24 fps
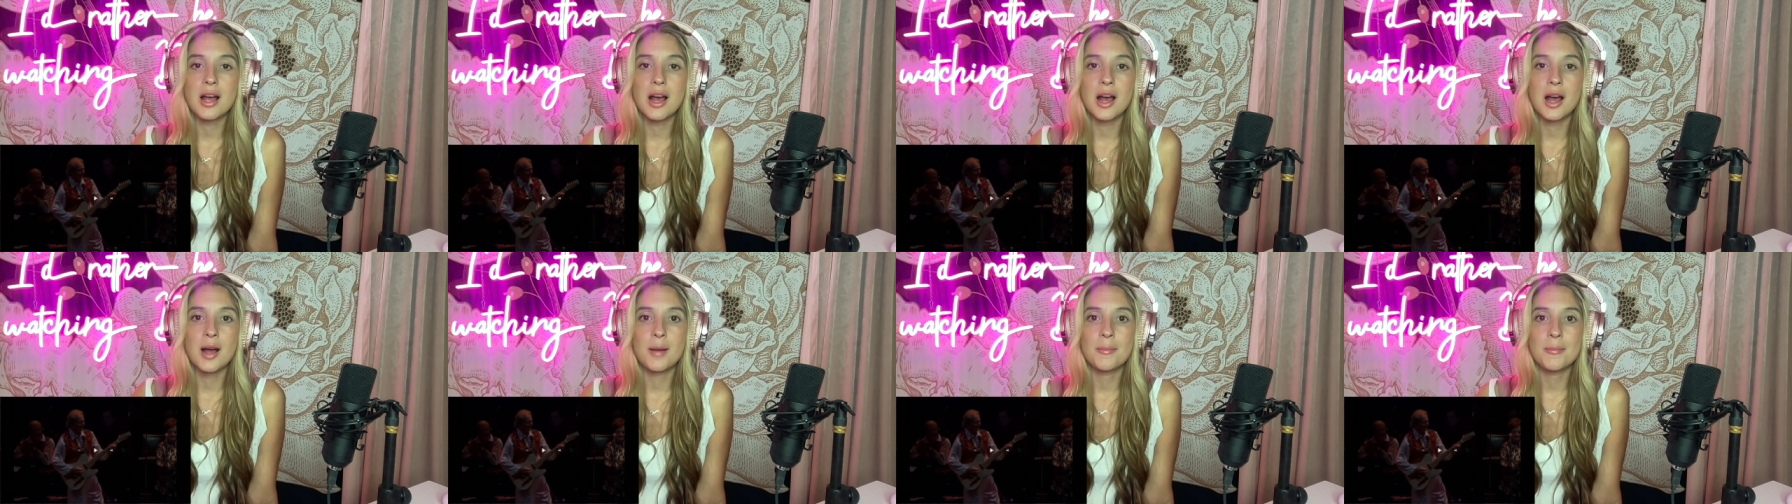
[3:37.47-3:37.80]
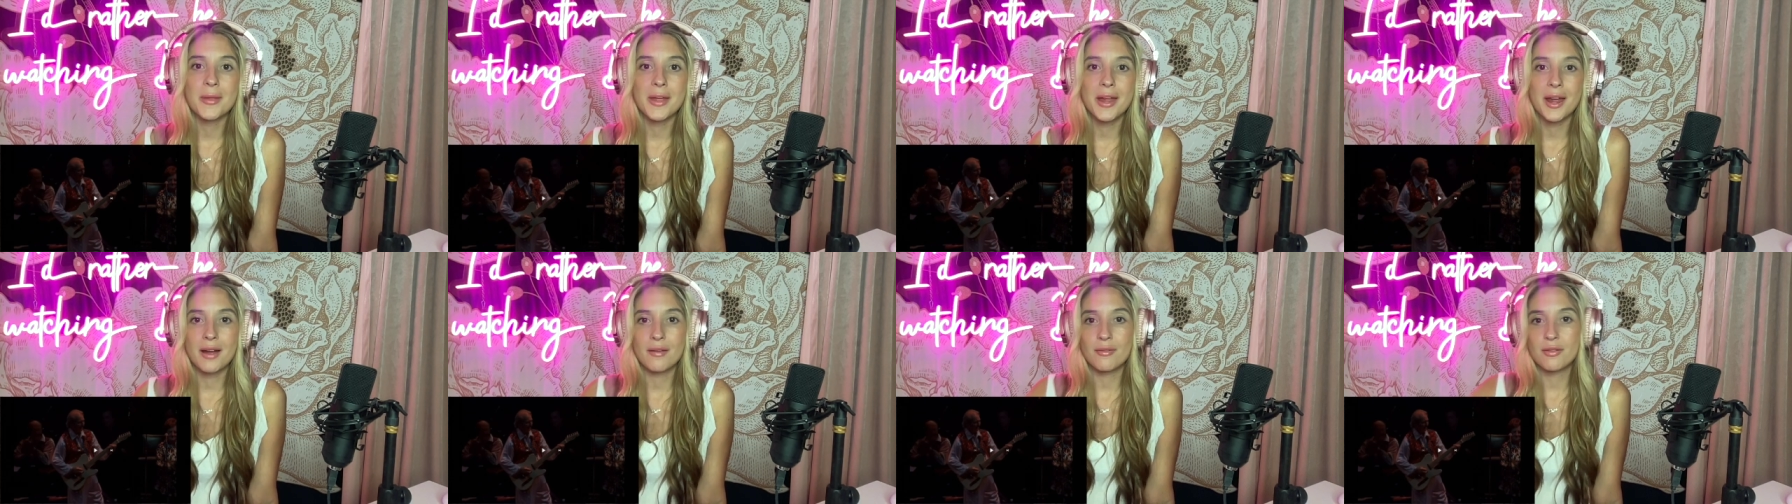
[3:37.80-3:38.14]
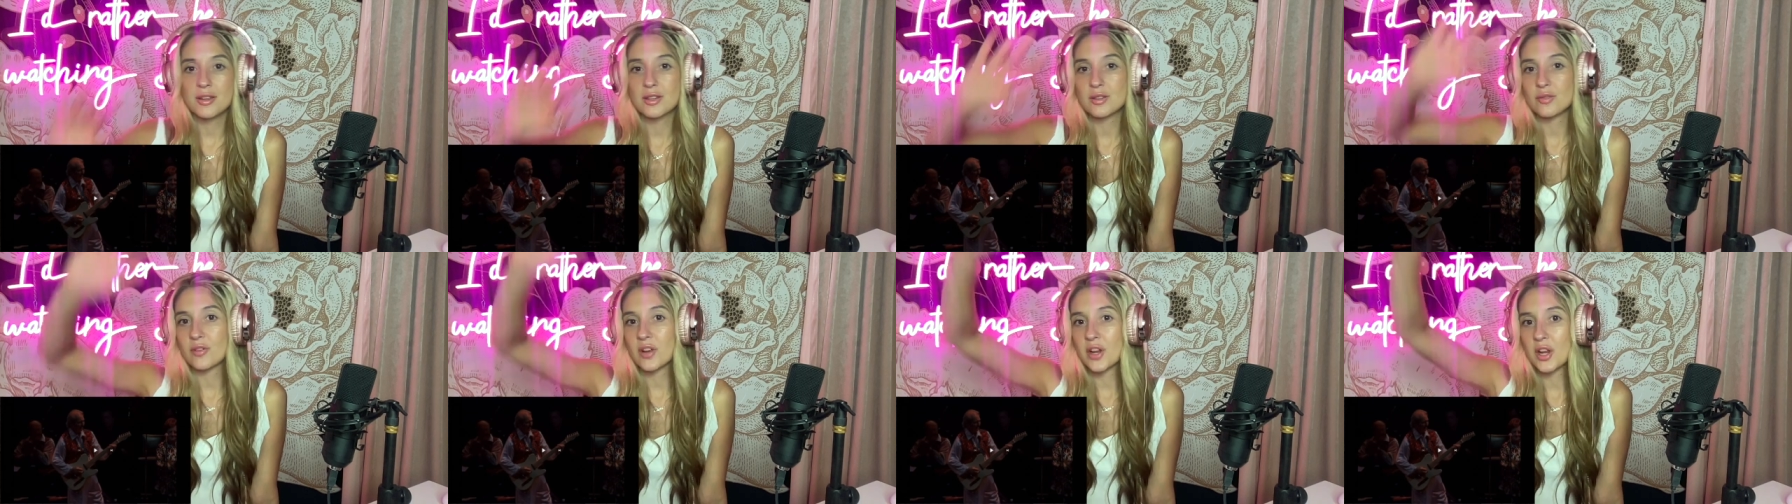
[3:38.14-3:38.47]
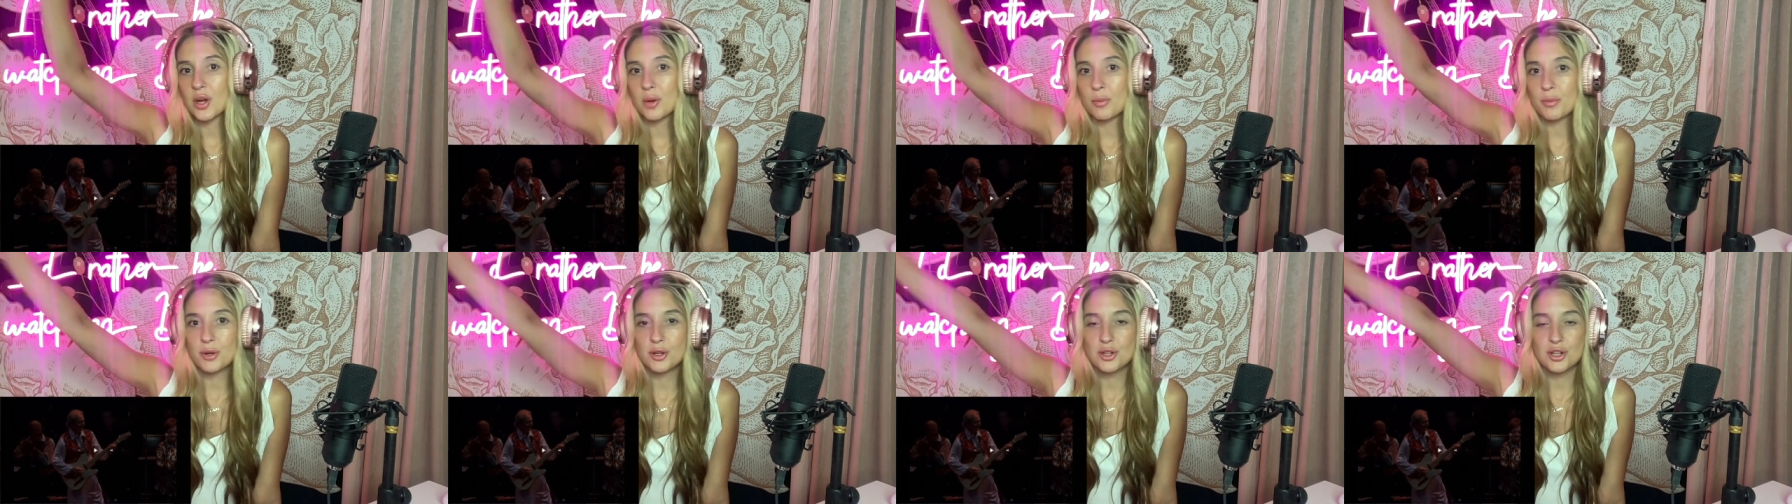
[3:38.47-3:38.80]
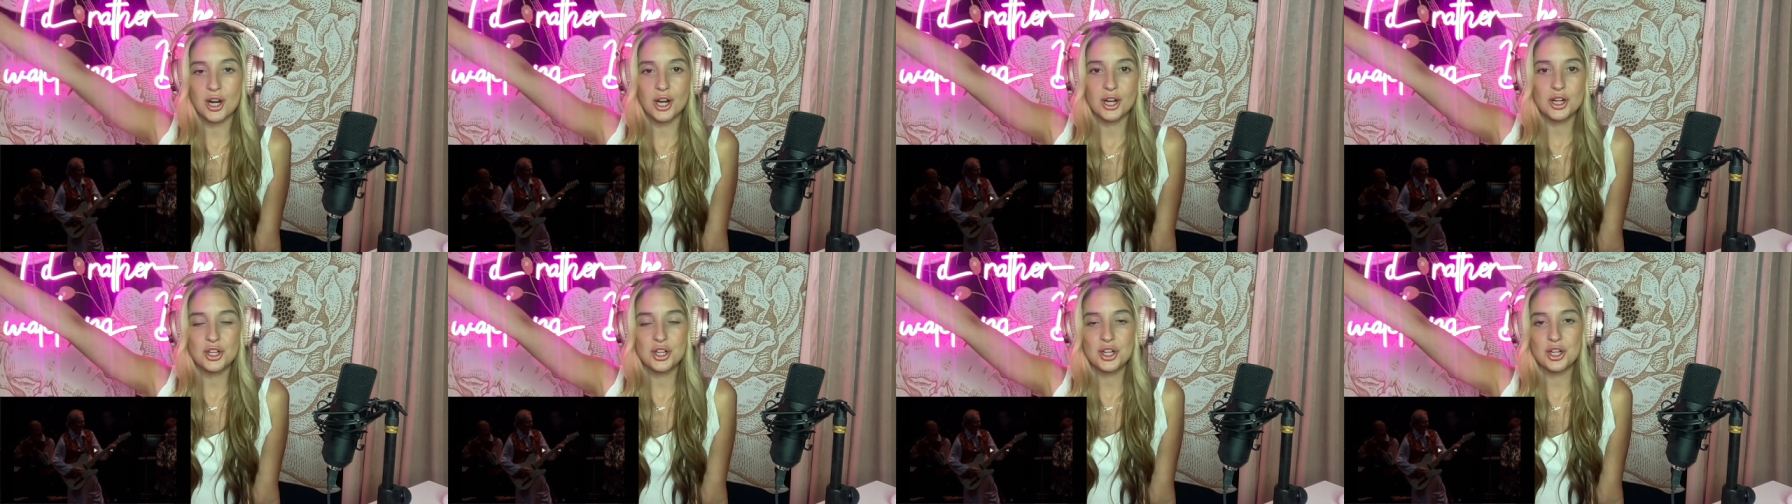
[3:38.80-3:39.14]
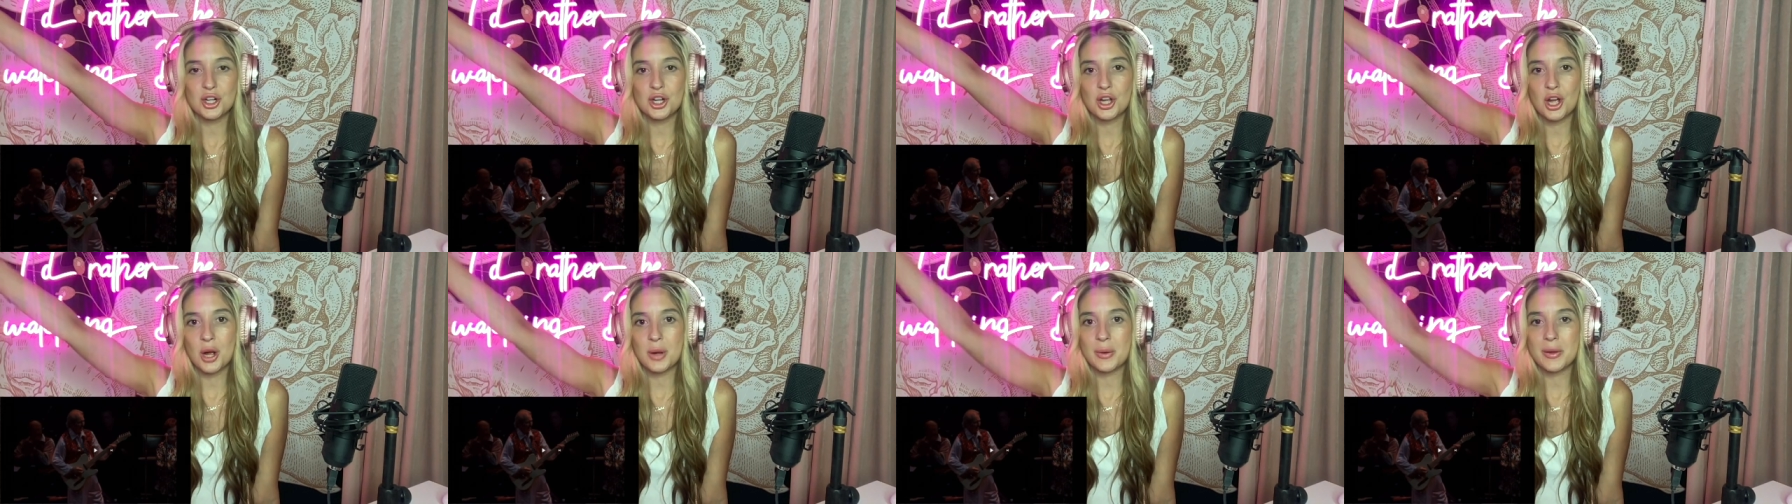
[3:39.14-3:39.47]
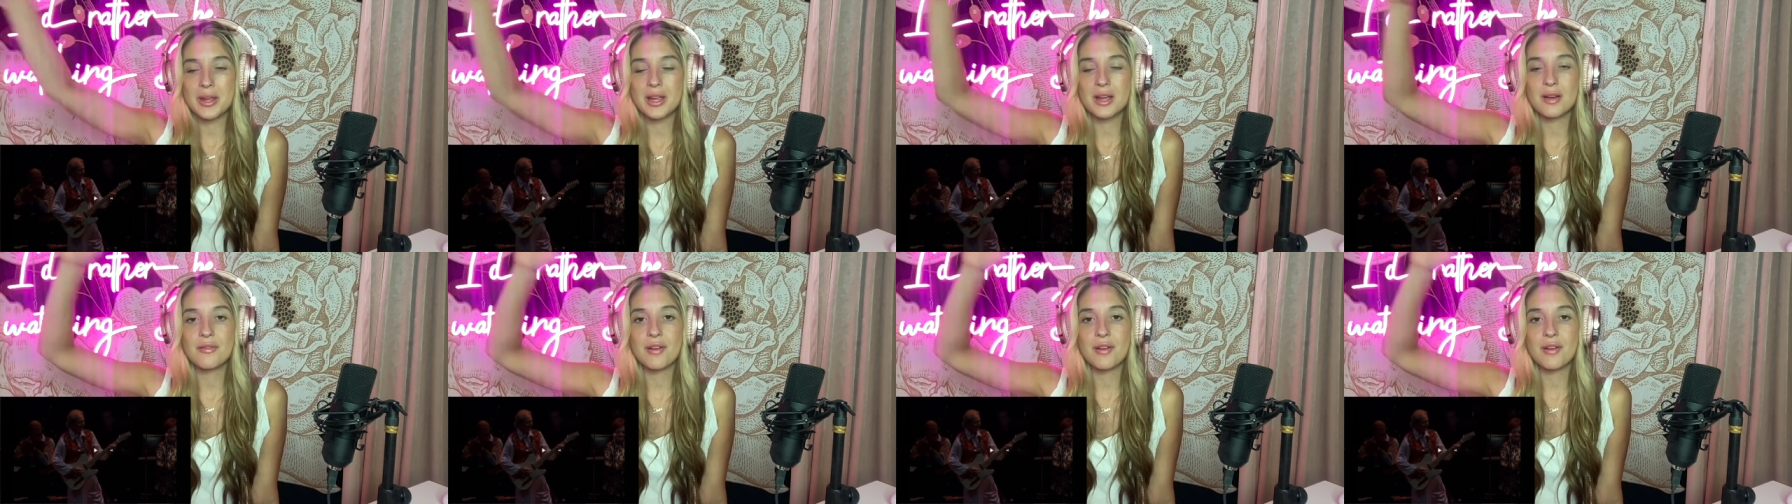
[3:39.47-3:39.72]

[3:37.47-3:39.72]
Um, they have this video projection going